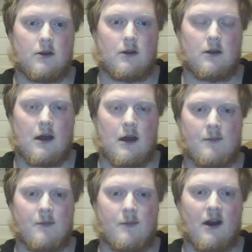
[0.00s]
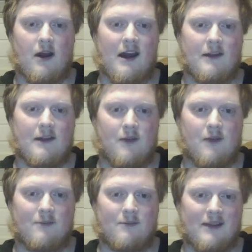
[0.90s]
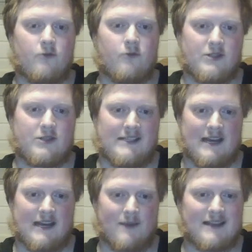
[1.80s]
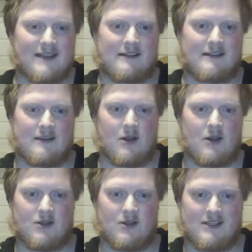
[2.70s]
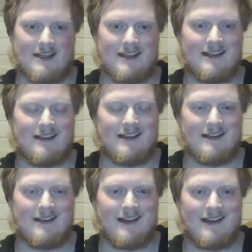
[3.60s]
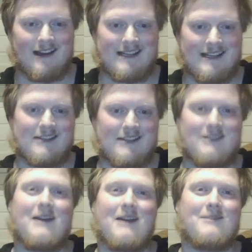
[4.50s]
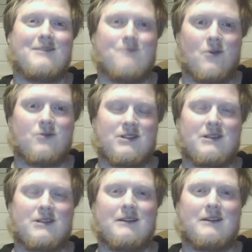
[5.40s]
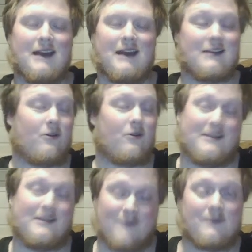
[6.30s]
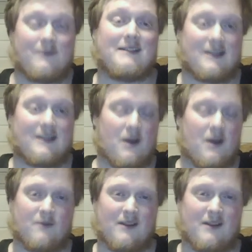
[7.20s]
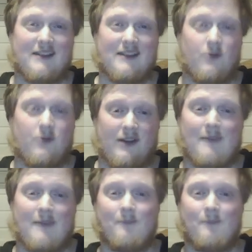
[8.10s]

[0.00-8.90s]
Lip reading: But I played rook to c8 basically because I needed as many pieces as possible into the game.